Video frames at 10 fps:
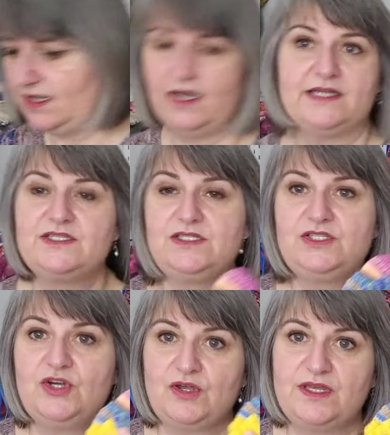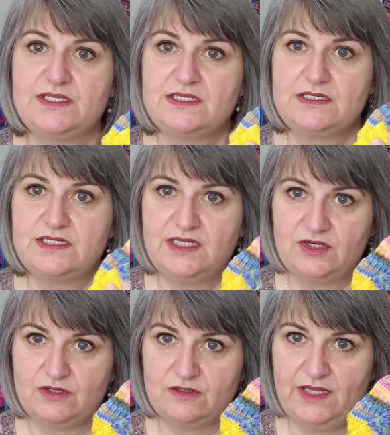I took this to dinner